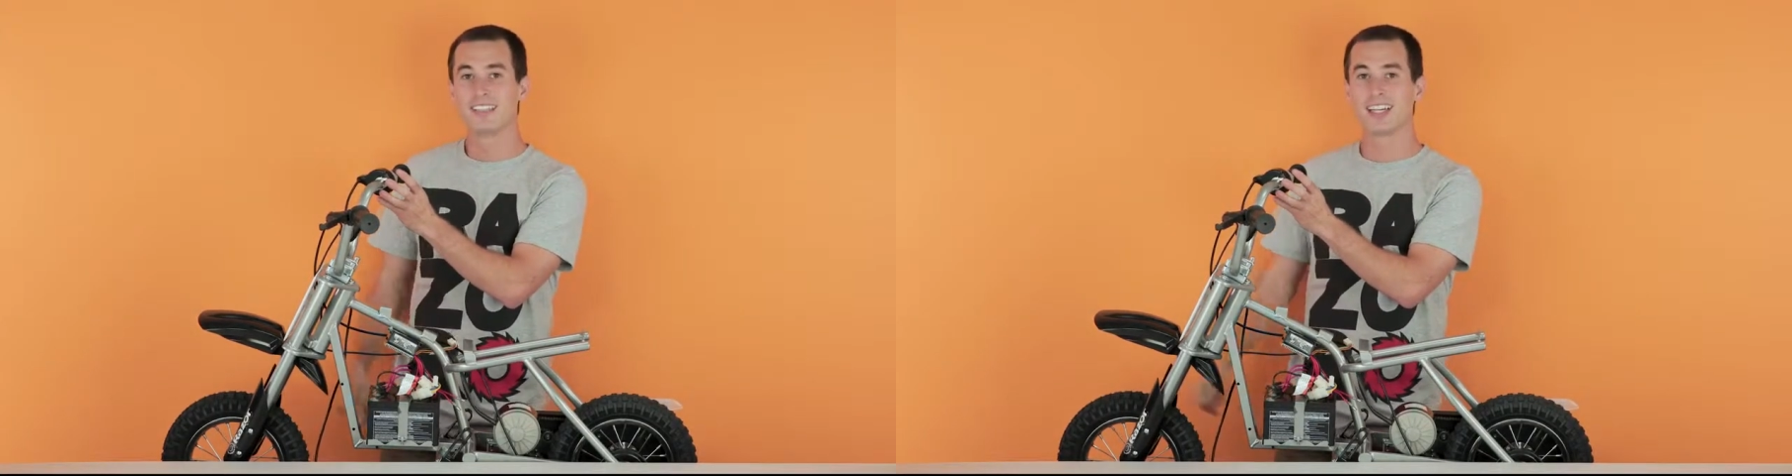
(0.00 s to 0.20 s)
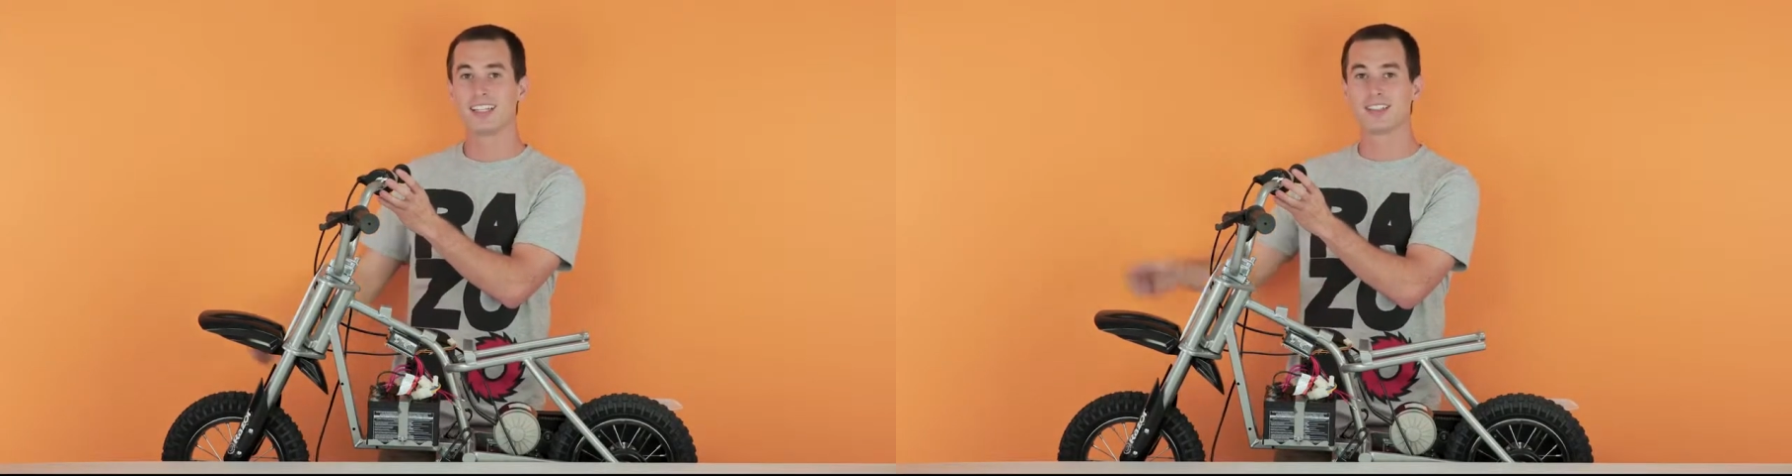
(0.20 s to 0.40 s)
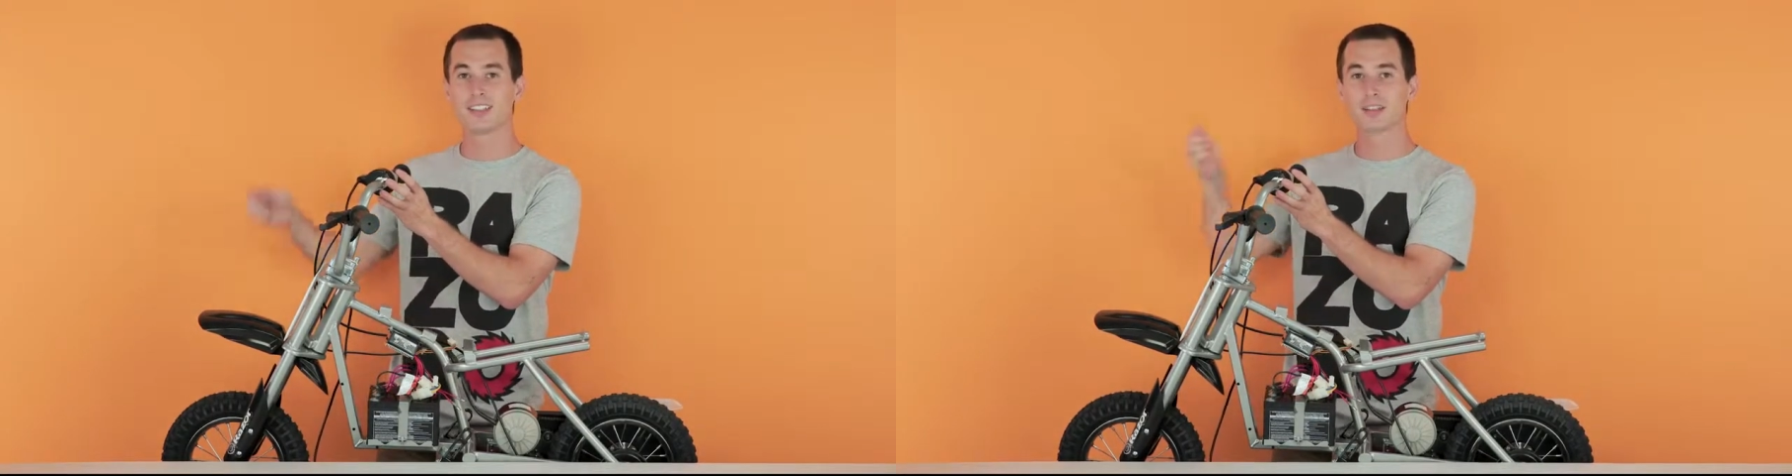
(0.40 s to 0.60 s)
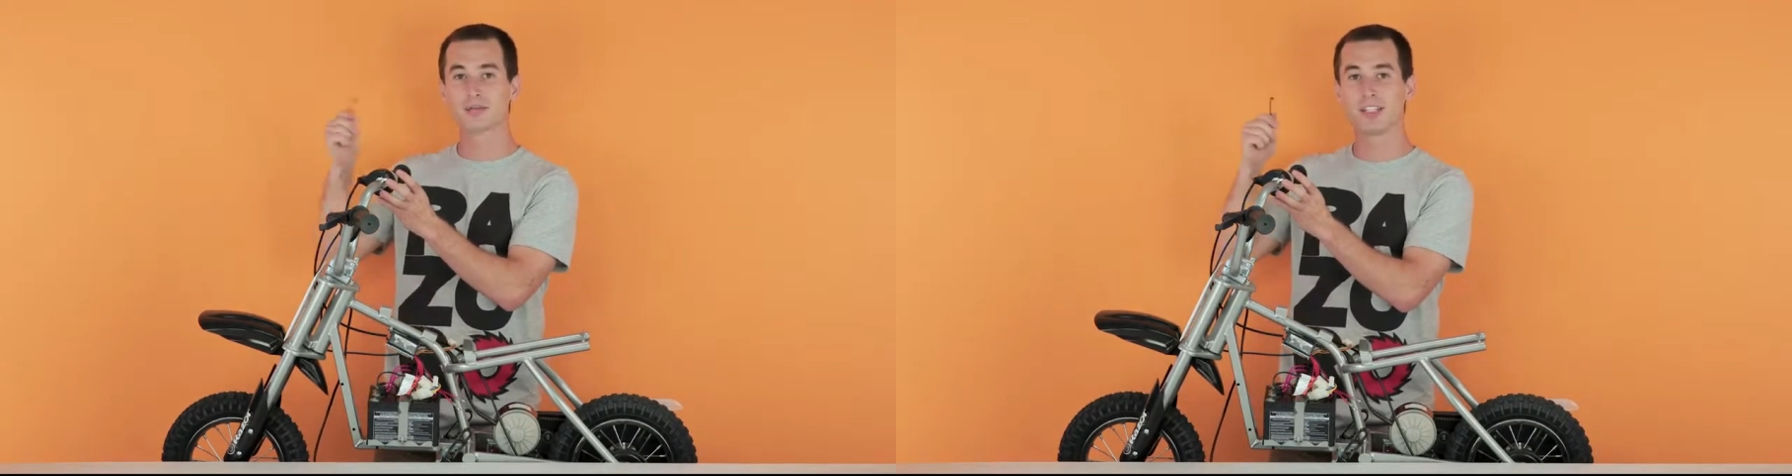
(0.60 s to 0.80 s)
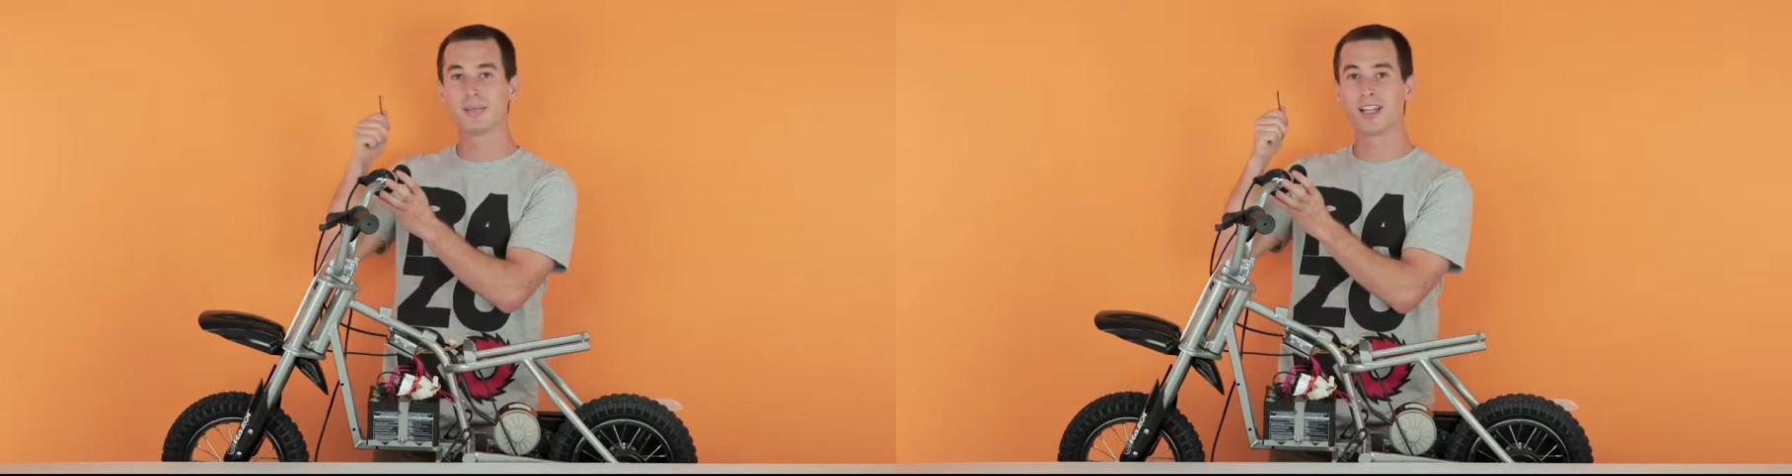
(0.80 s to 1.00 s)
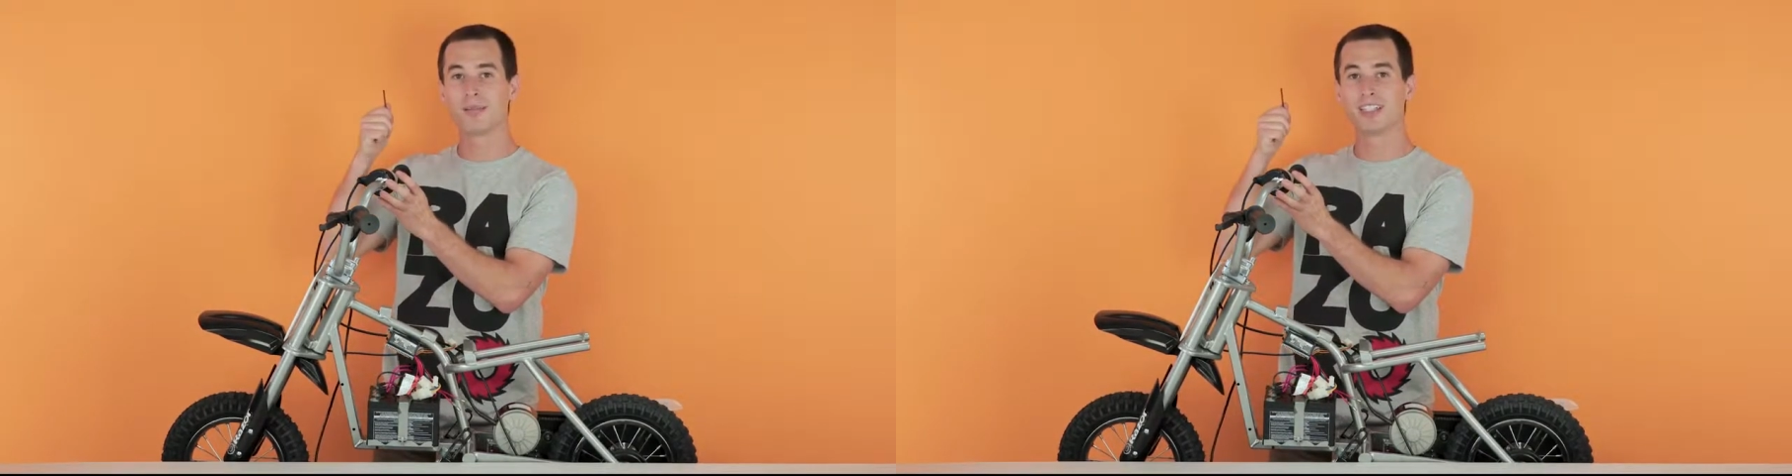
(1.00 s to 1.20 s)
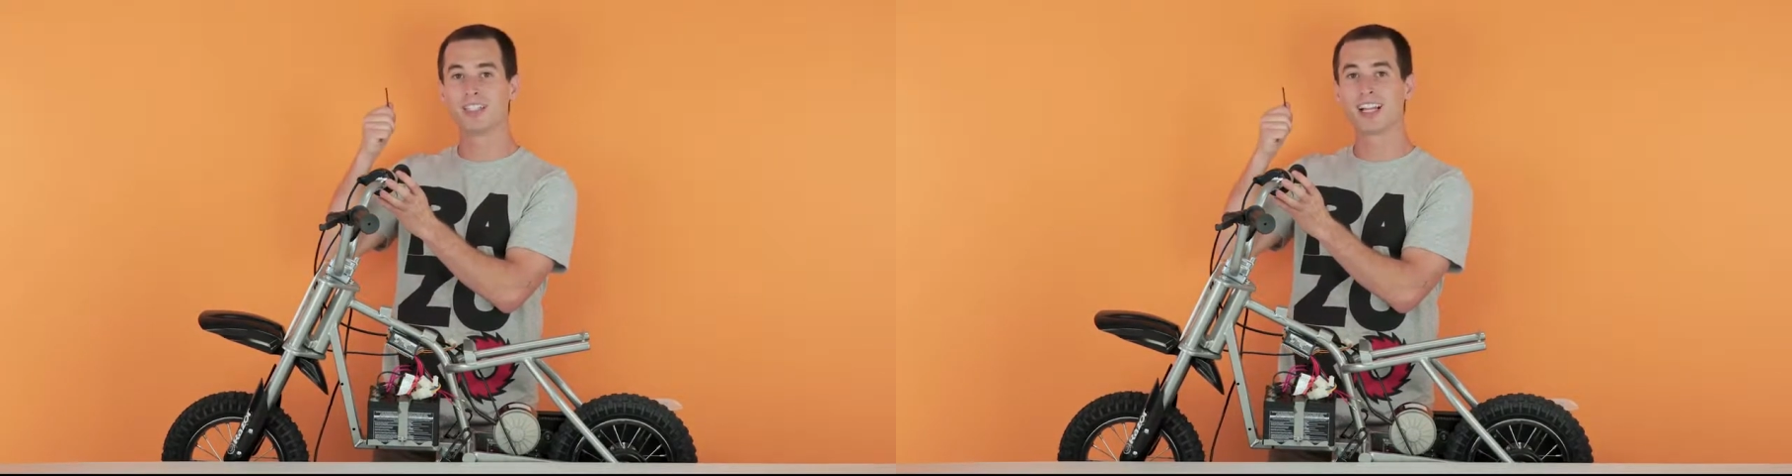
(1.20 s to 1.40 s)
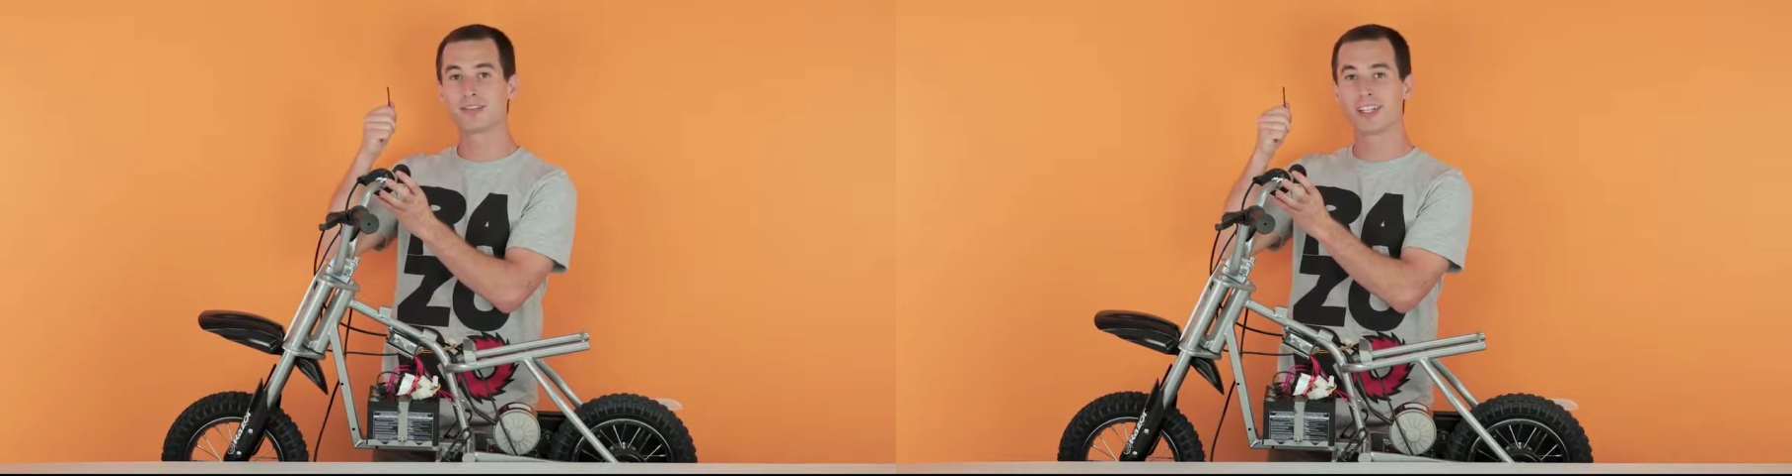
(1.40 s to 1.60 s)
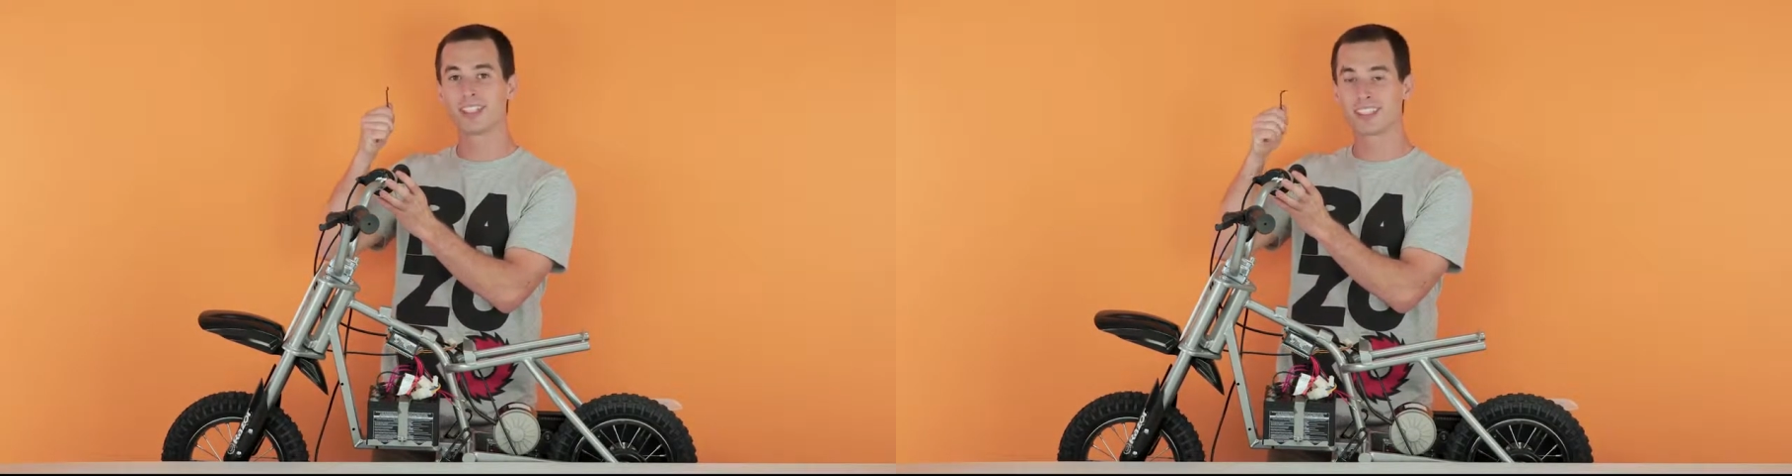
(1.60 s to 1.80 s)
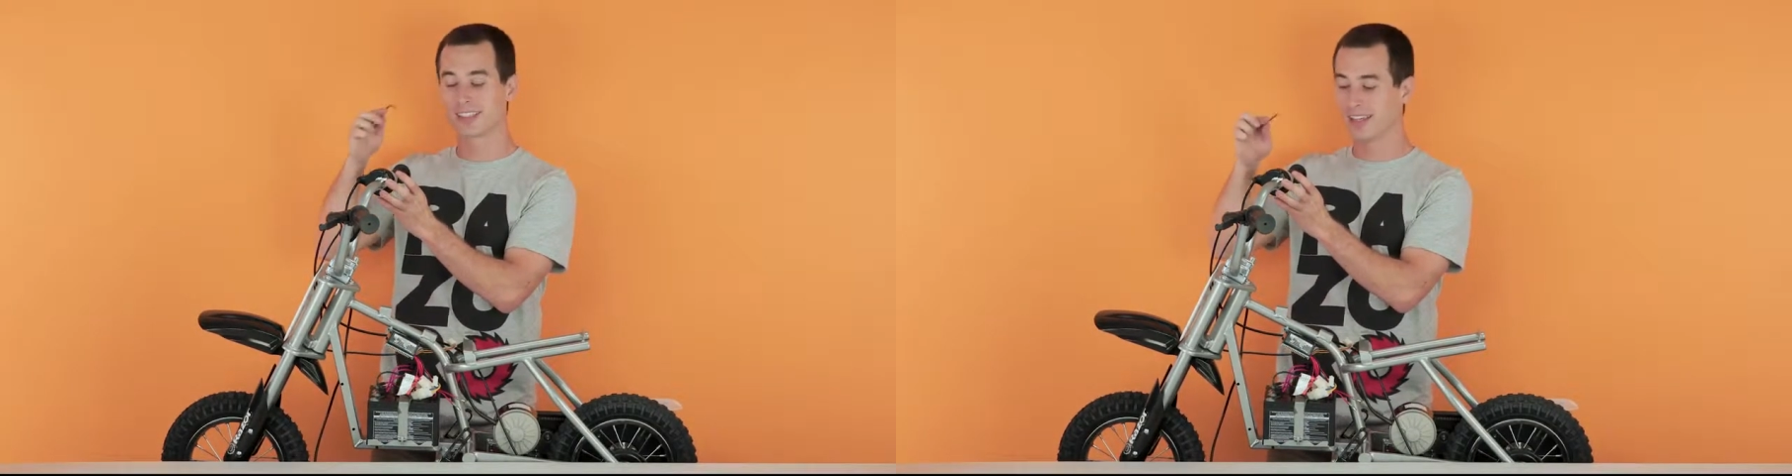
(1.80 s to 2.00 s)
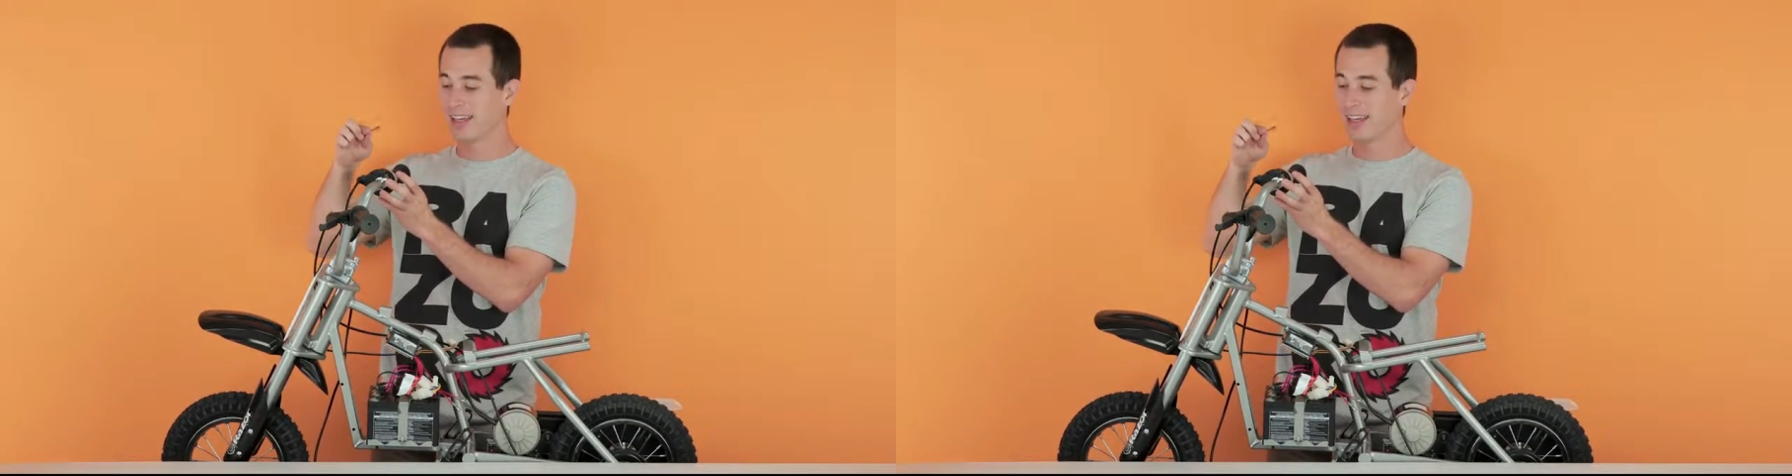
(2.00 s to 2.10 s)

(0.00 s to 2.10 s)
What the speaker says: Take your 3mm Allen wrench